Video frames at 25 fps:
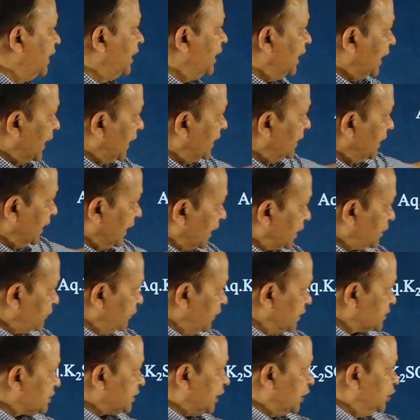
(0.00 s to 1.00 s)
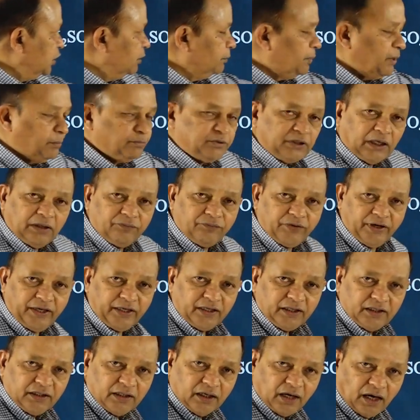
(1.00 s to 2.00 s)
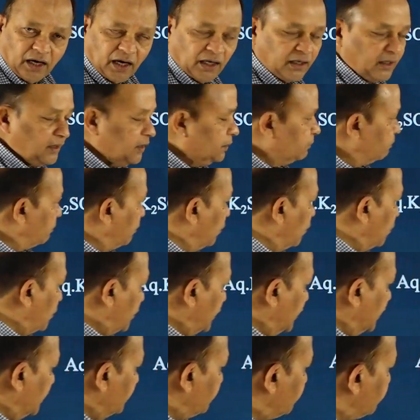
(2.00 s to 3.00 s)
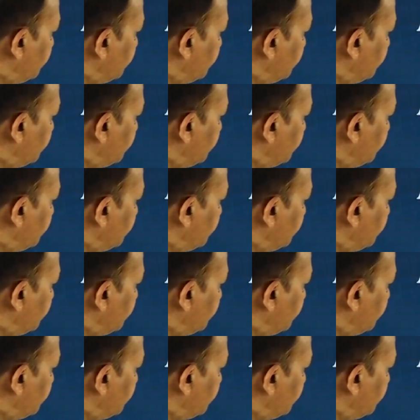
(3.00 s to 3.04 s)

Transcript: and aqueous aluminum sulphate are poured.